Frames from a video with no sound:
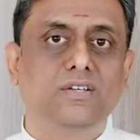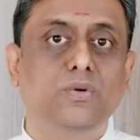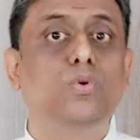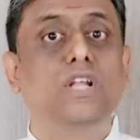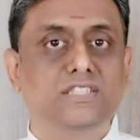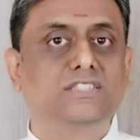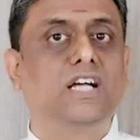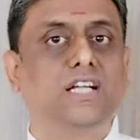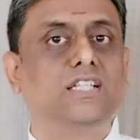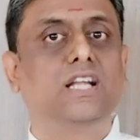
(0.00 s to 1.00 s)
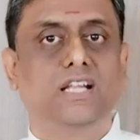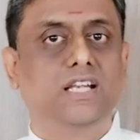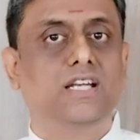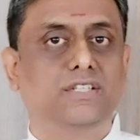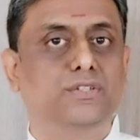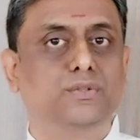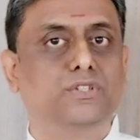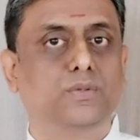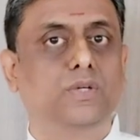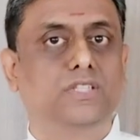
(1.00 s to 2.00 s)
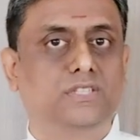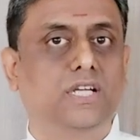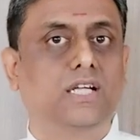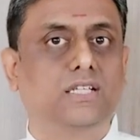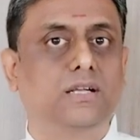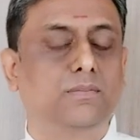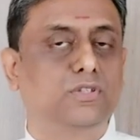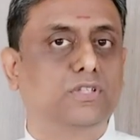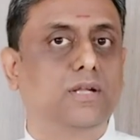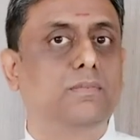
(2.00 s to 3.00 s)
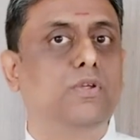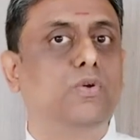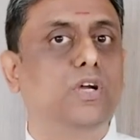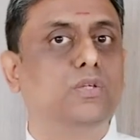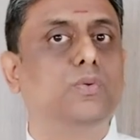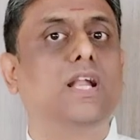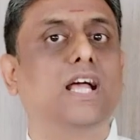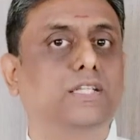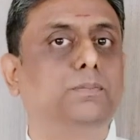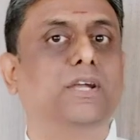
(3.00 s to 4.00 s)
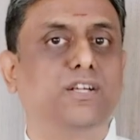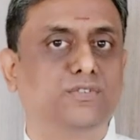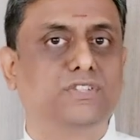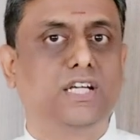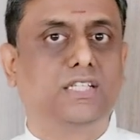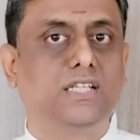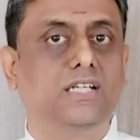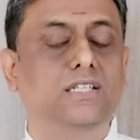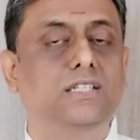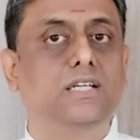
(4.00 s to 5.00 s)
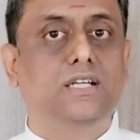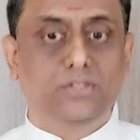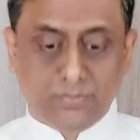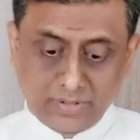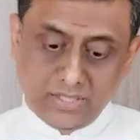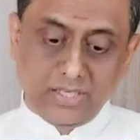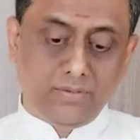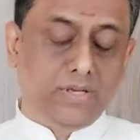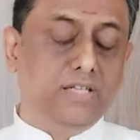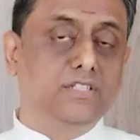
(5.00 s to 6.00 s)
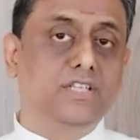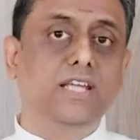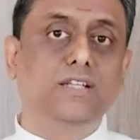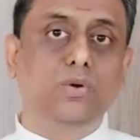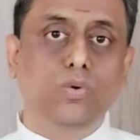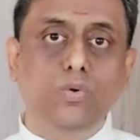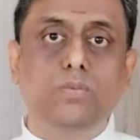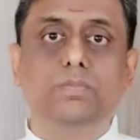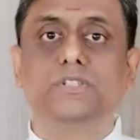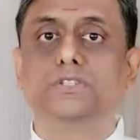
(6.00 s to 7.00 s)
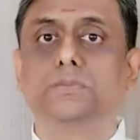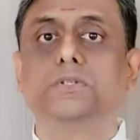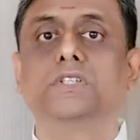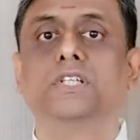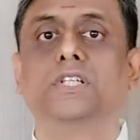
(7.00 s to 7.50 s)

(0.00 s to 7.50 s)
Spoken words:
who does sadhana, let us use the word sadhana because karma yoga is one aspect of sadhana. So let's take the whole principle.